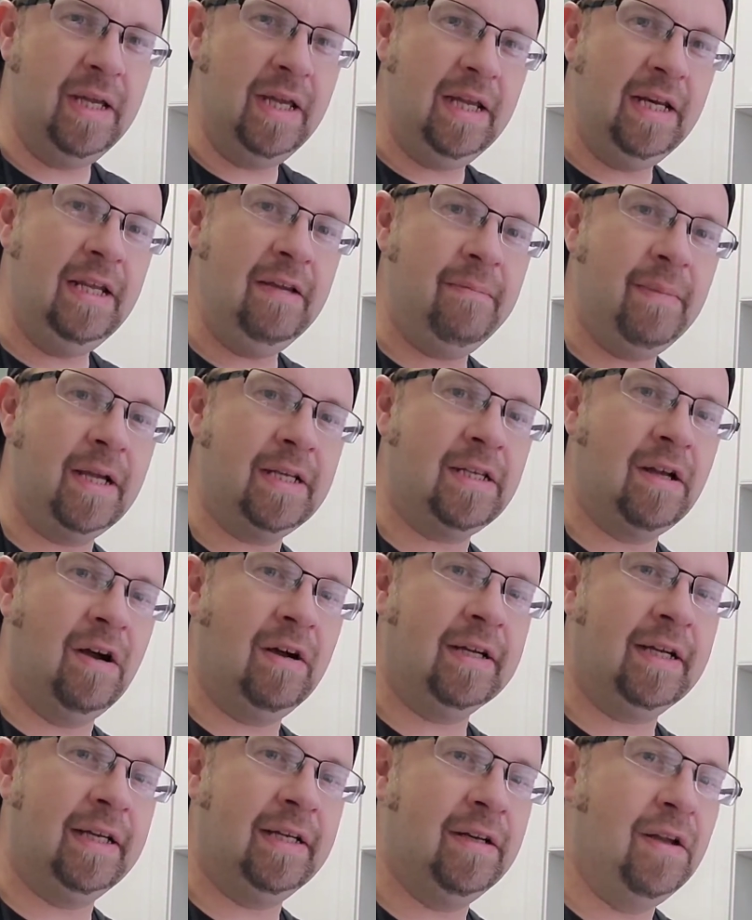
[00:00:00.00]
any of my
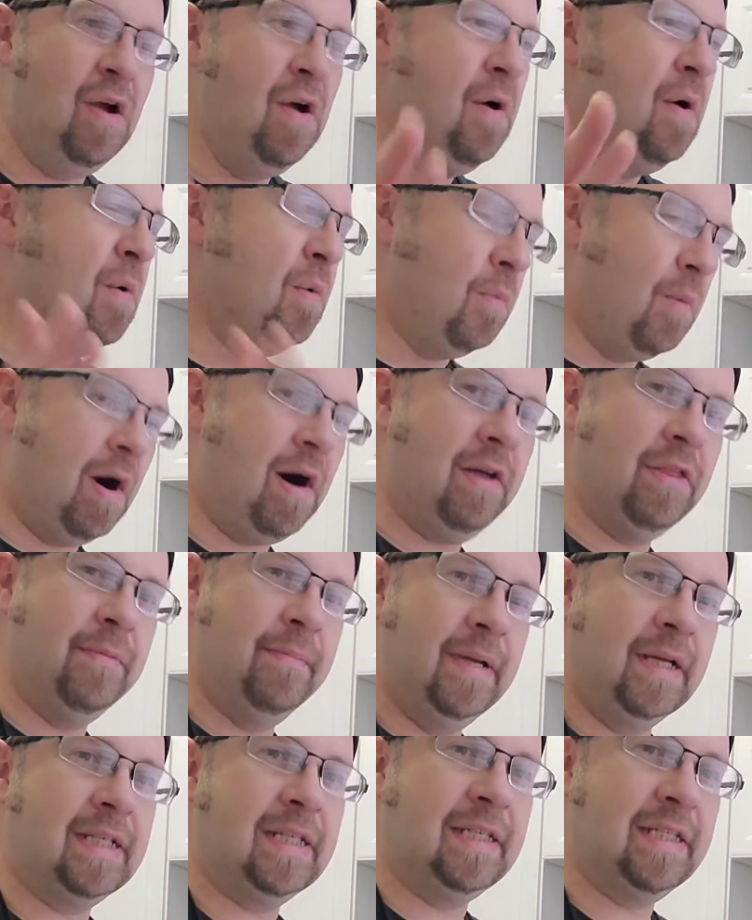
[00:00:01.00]
talking while the
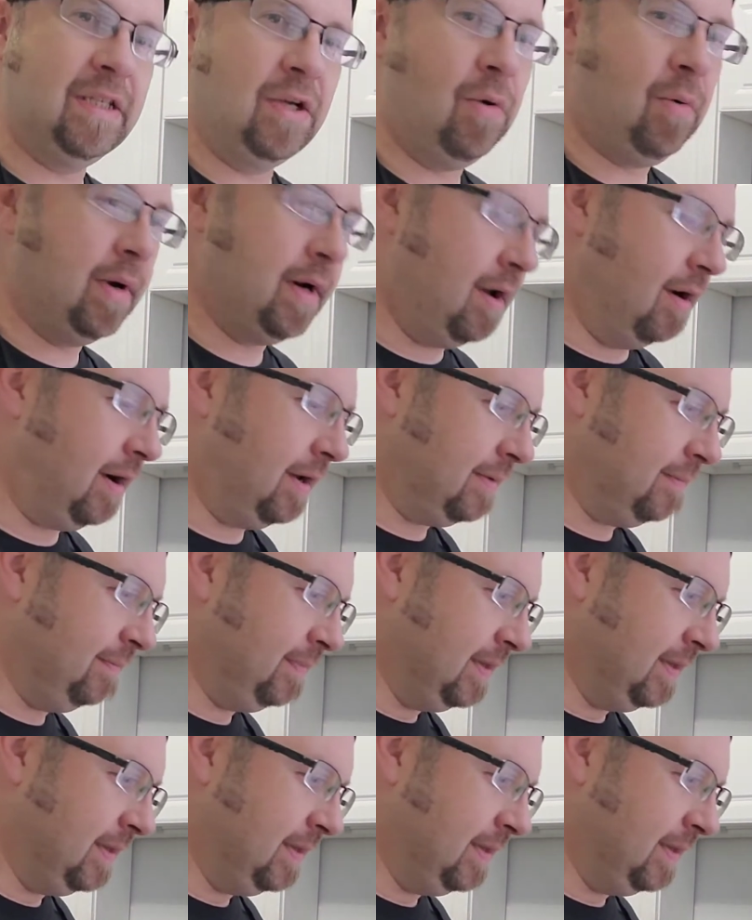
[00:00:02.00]
mixing is going on.